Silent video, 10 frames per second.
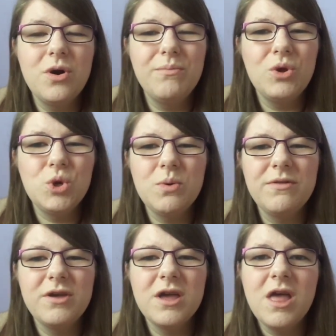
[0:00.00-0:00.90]
I'm not sure
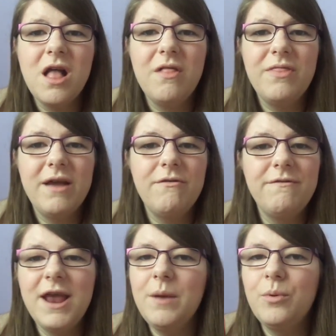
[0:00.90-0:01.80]
whether they're
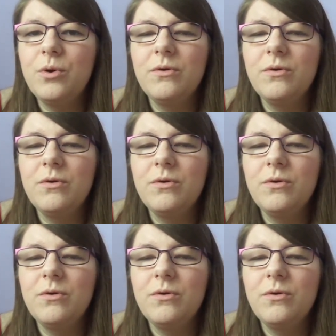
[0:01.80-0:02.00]
available